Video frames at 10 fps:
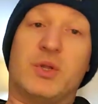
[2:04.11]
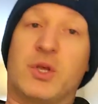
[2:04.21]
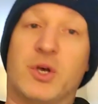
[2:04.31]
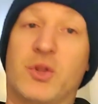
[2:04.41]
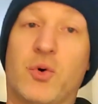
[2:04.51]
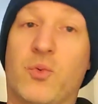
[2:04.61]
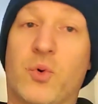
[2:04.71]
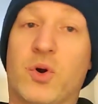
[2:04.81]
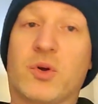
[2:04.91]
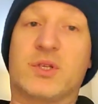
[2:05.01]
the
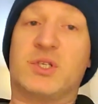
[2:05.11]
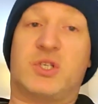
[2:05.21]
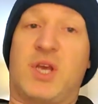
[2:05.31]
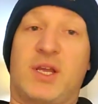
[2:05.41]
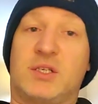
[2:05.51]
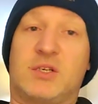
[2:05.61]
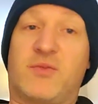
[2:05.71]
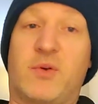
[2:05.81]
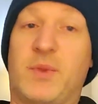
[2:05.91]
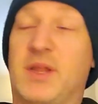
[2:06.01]
world has changed
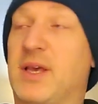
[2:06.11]
for me.